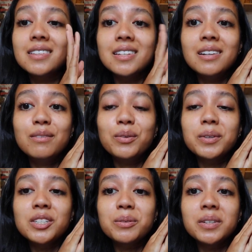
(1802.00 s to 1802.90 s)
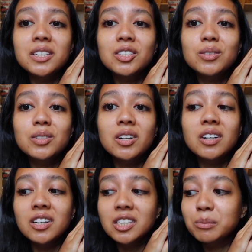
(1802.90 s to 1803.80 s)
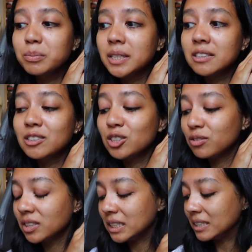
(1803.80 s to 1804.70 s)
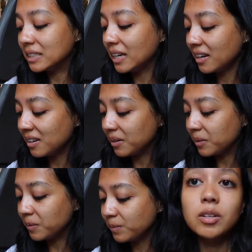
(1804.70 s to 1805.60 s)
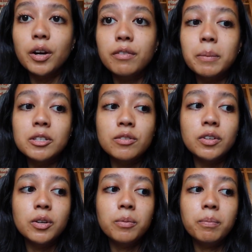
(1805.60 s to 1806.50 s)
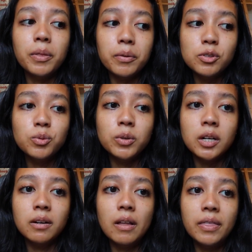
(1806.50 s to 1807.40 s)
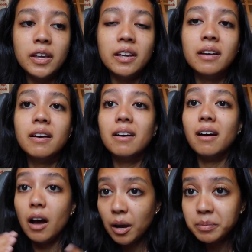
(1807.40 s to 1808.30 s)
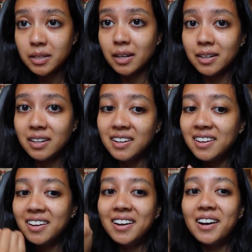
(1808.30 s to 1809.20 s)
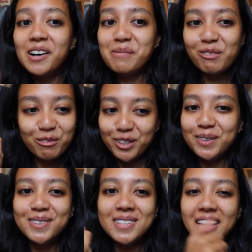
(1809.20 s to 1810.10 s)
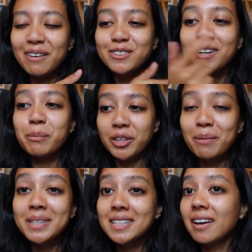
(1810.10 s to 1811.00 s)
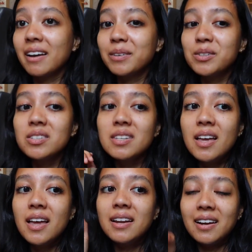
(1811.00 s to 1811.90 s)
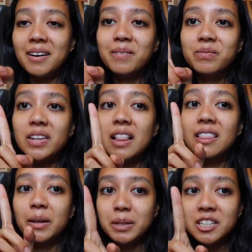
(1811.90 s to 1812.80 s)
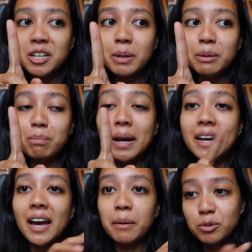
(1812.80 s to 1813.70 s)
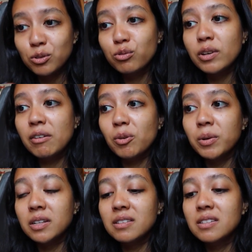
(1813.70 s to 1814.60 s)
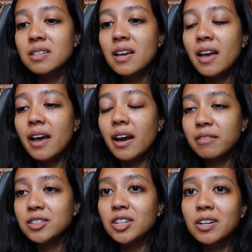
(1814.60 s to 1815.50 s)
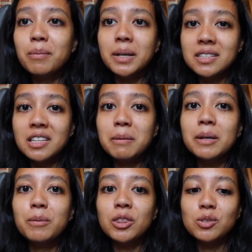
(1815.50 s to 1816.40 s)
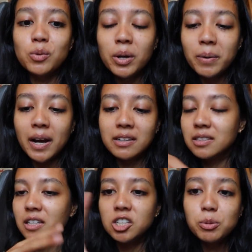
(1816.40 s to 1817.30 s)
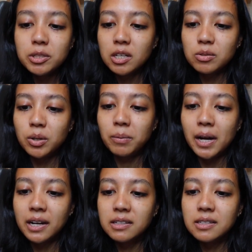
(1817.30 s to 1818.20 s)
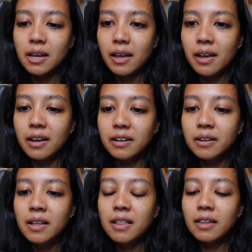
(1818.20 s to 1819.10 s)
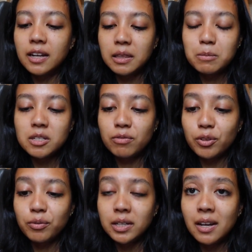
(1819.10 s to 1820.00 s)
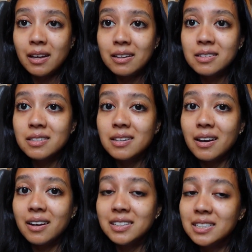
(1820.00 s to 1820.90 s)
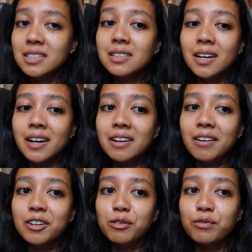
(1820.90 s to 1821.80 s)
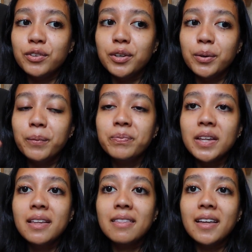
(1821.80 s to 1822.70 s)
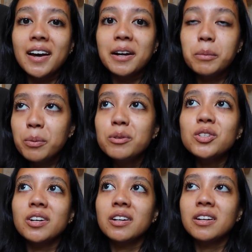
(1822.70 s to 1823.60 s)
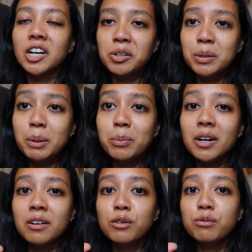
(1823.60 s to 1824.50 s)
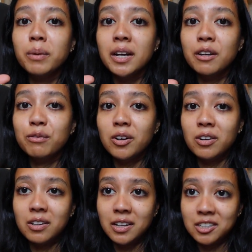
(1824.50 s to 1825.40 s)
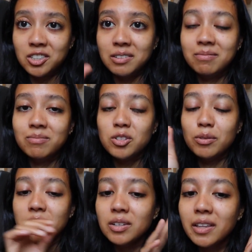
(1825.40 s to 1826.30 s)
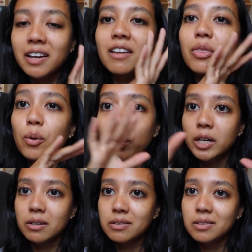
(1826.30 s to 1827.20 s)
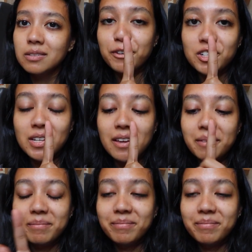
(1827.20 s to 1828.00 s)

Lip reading: that's it of the ones I wanted to talk about right now. Sorry if I missed a few, but those were the updated reviews after I put them into candles. Now, let me tell you about my absolute favorite ones. After mixing them in with the soy wax, it's 100% soy wax, and letting them sit for 3 days, I did decide on a few that I'm almost certain are going to be part of my fall collection. So these are like the winners. The first hit.